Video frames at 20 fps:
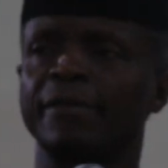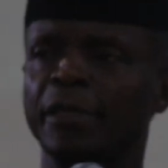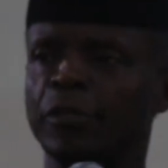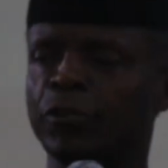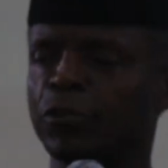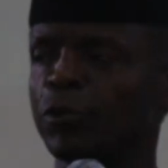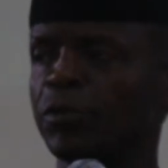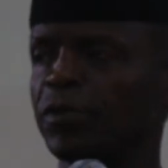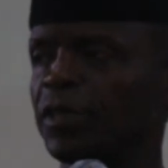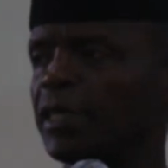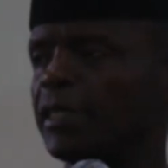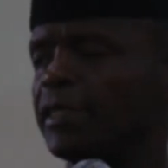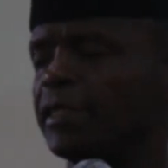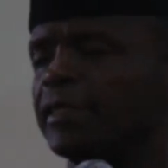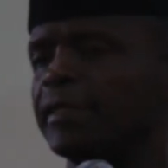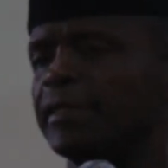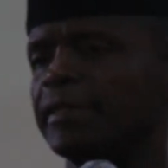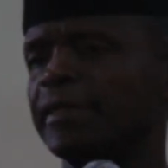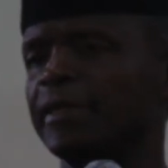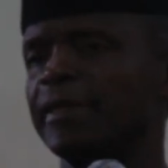The truth
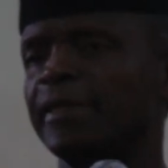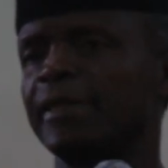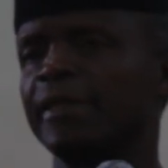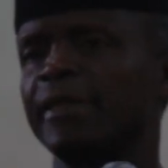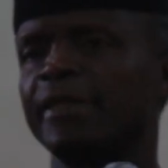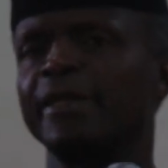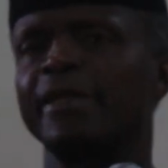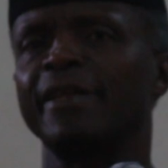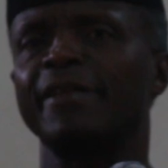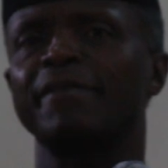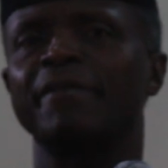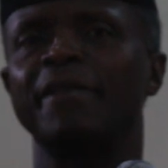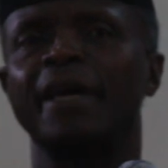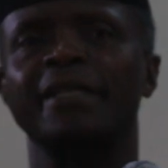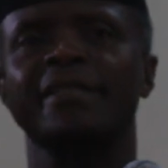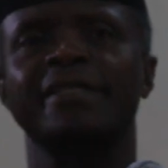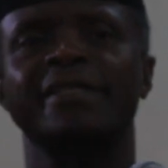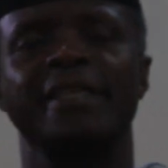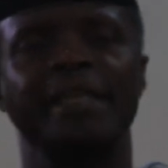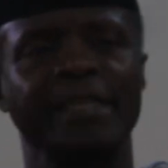is
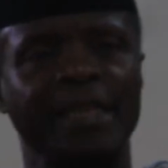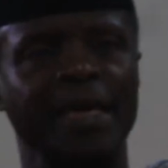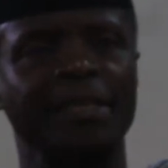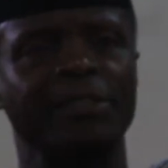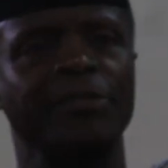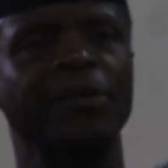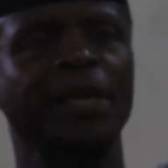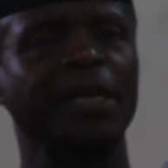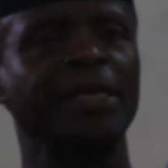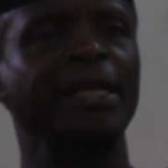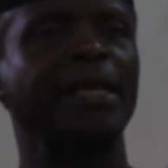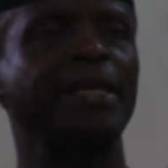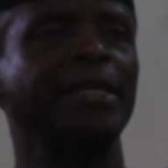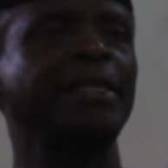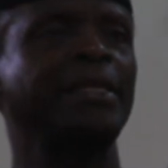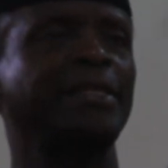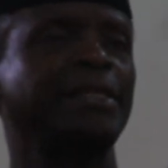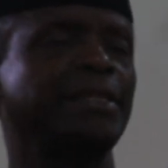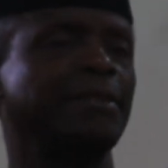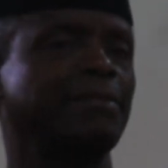that the Nigerian
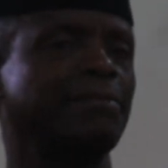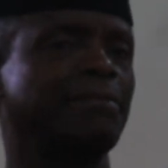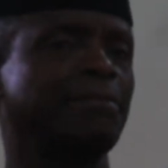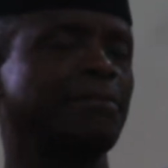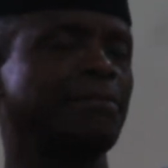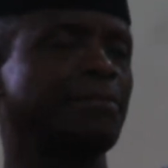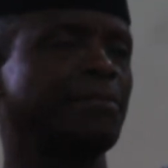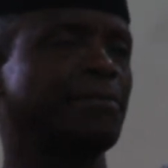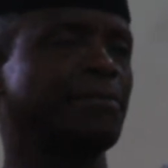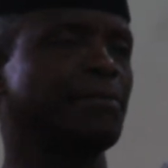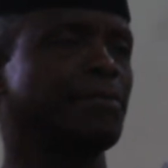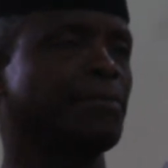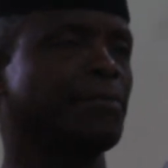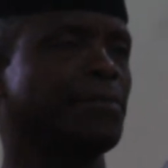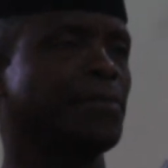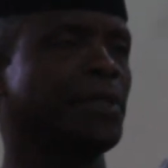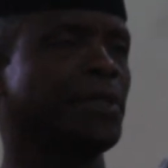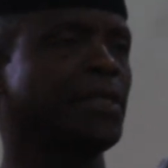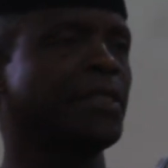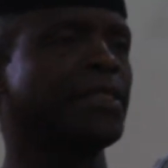
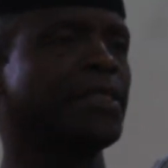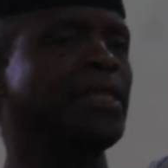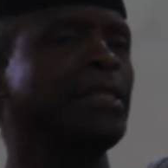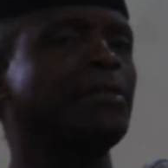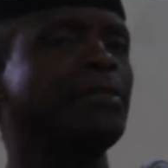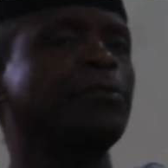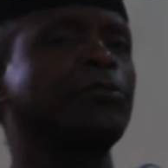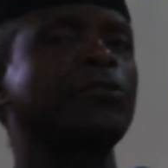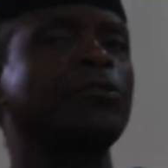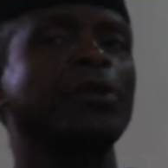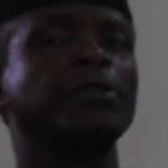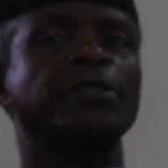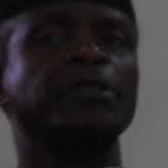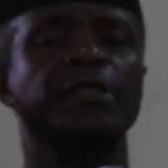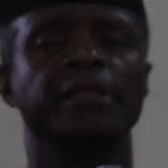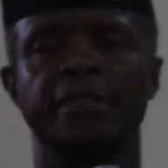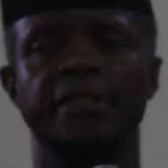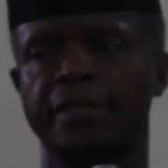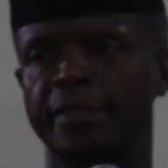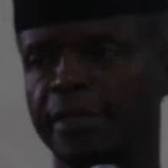elite sees
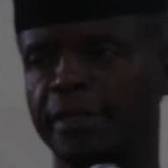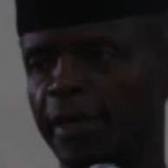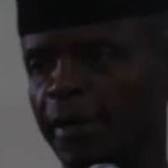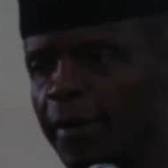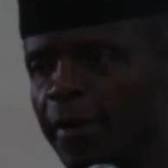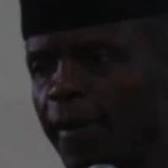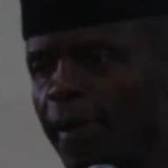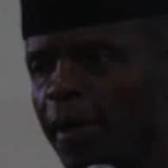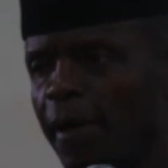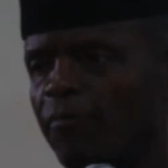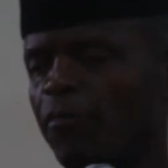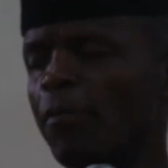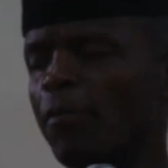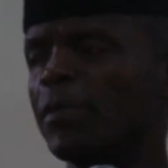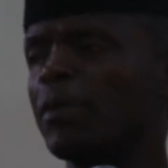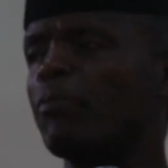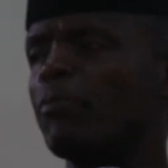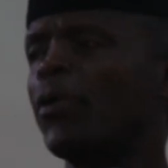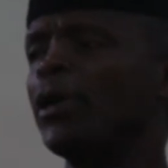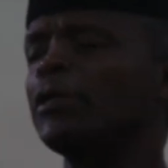justice
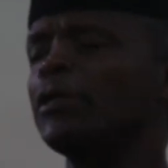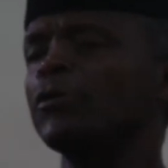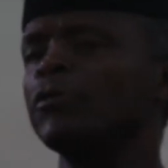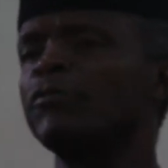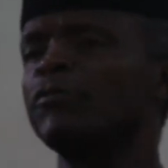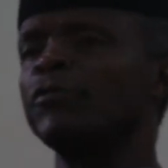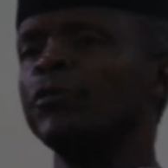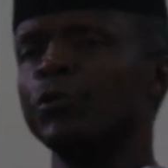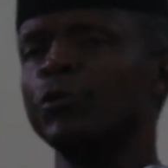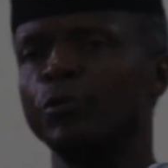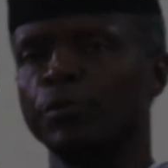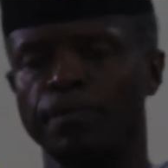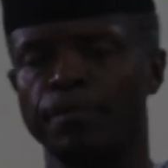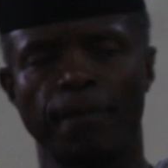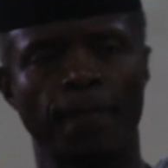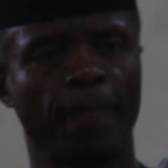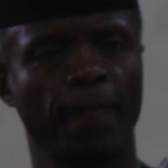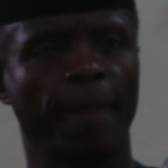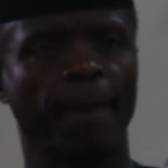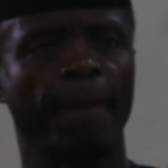from the point of view
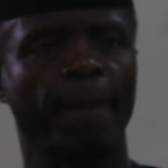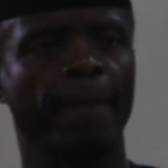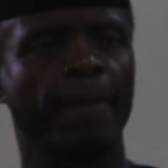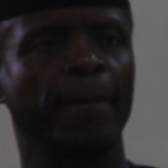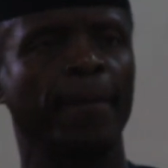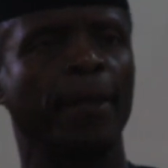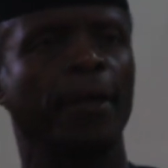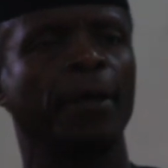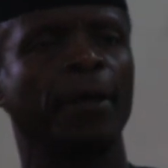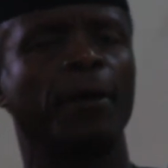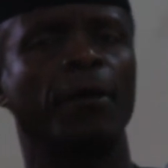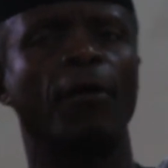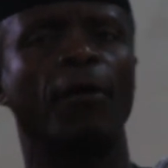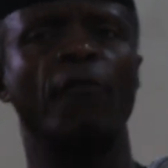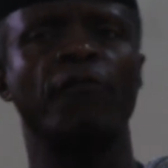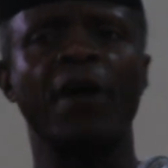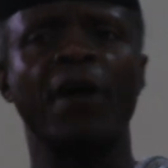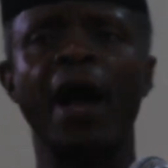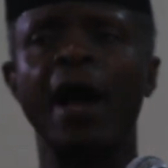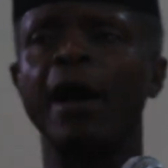
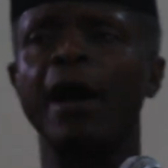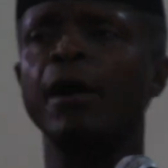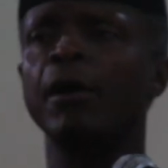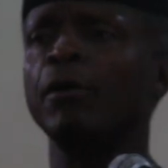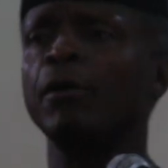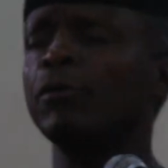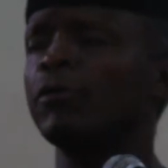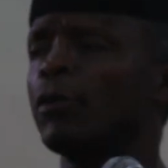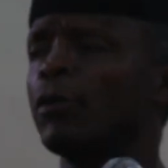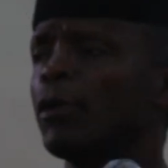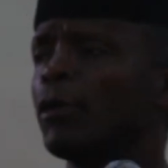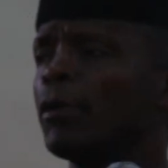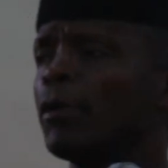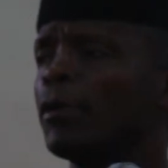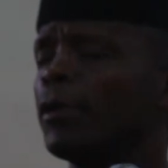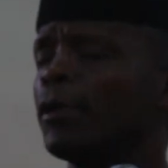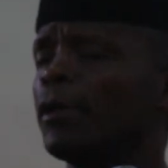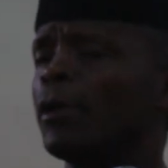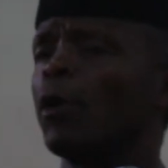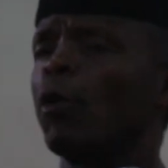of how
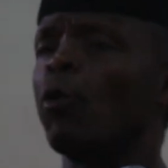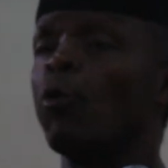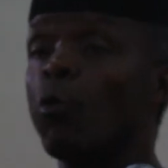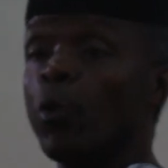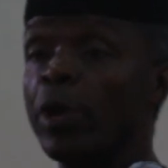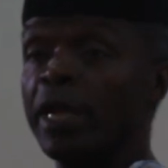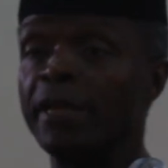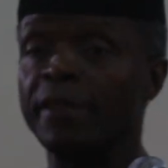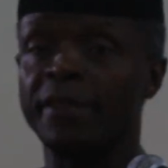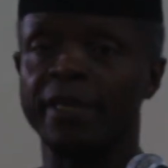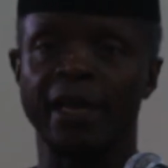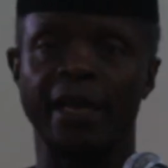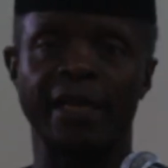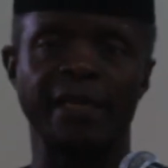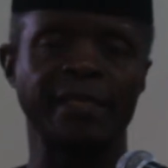we the